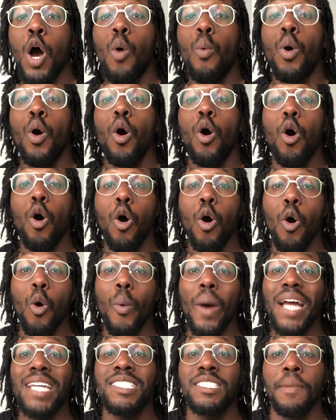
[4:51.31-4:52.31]
will
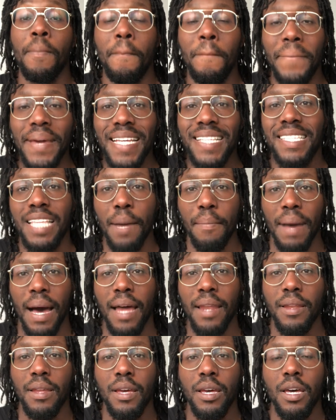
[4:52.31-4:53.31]
always beat the
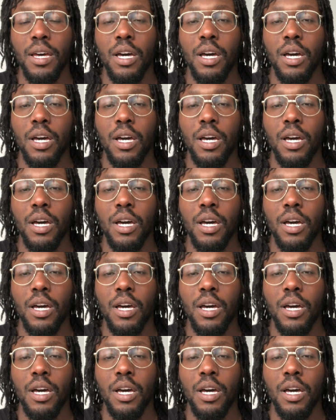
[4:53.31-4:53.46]
man